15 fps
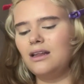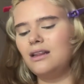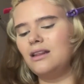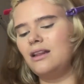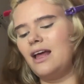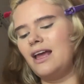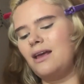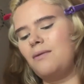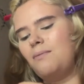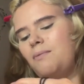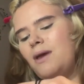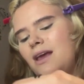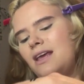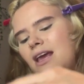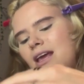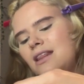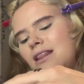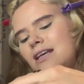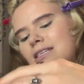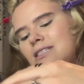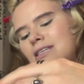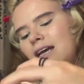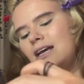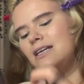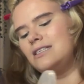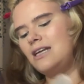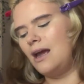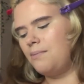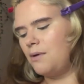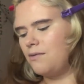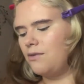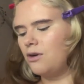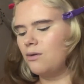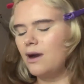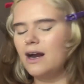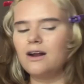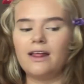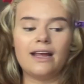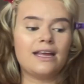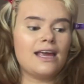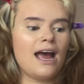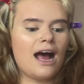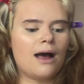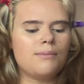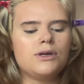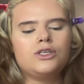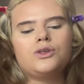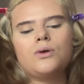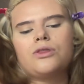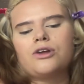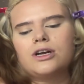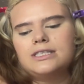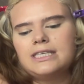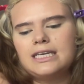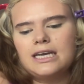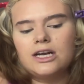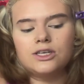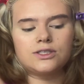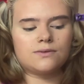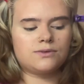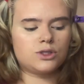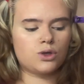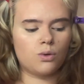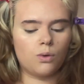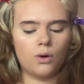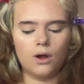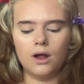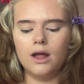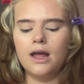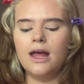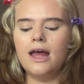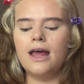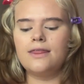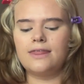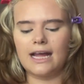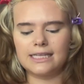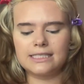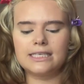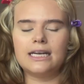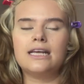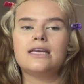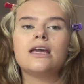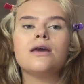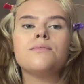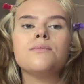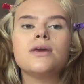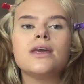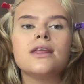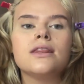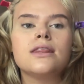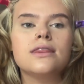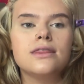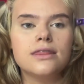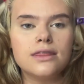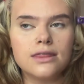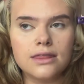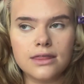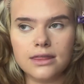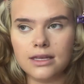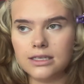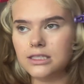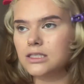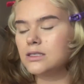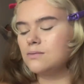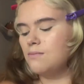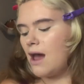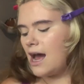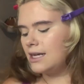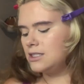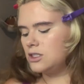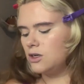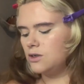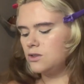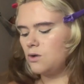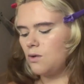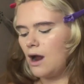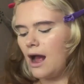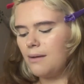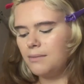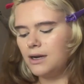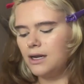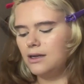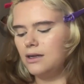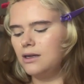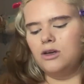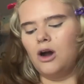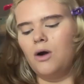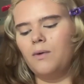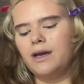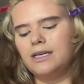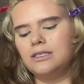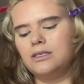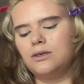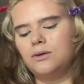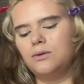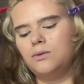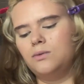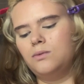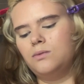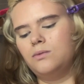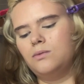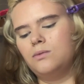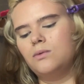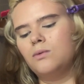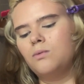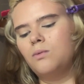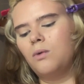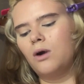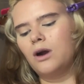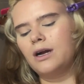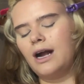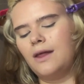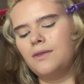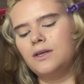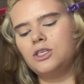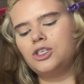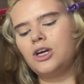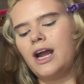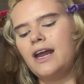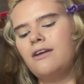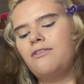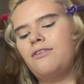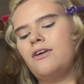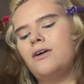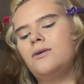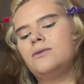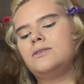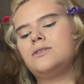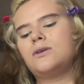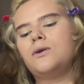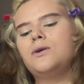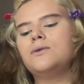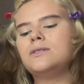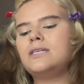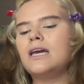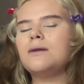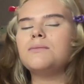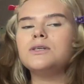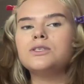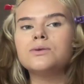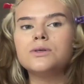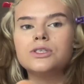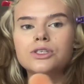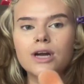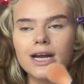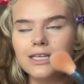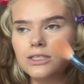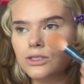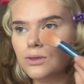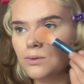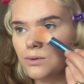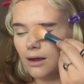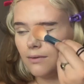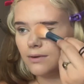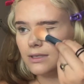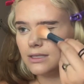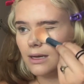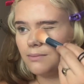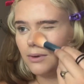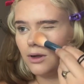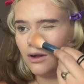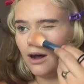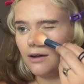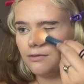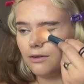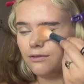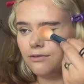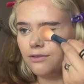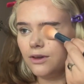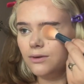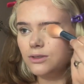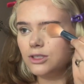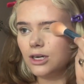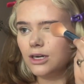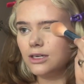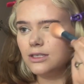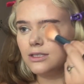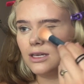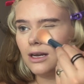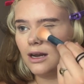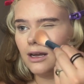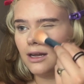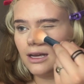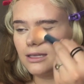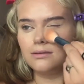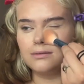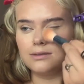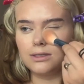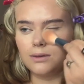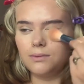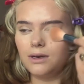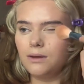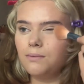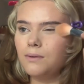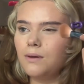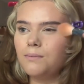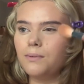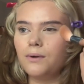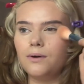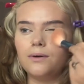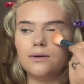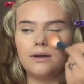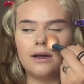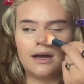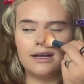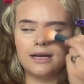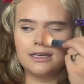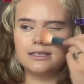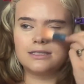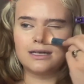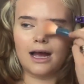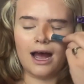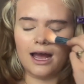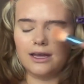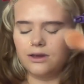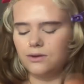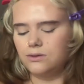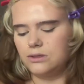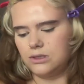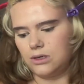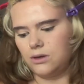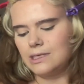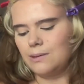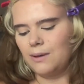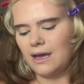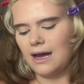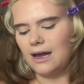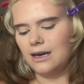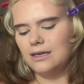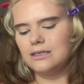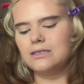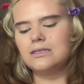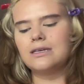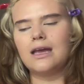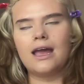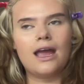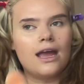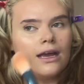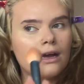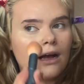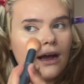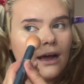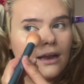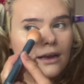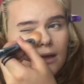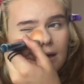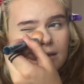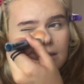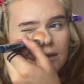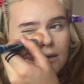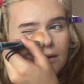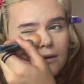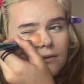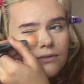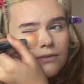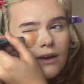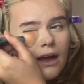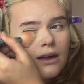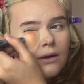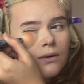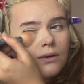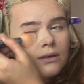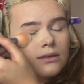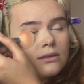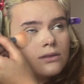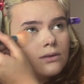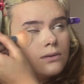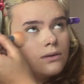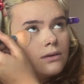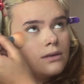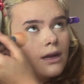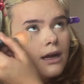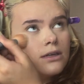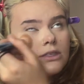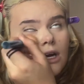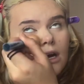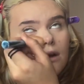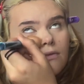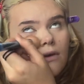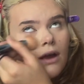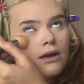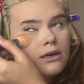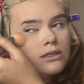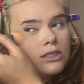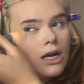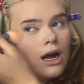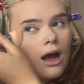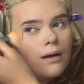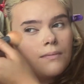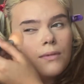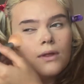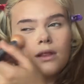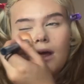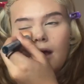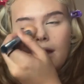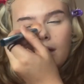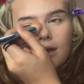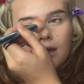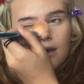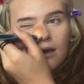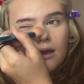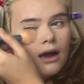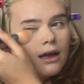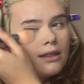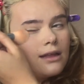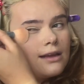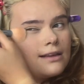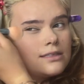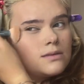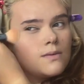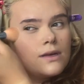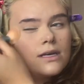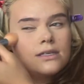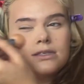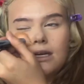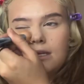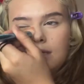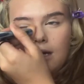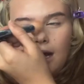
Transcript: like picking this like type of career, like, yeah, I'm gonna do 13 years of school, that's gonna get me this master's, or I'm gonna go into work on the trade field, so it would take me to a trade school. They resemble off of futures, and I guess so many people, I guess I used to be honest, hate on the idea of not going to school, not trying to find a job you like. And I think it's because I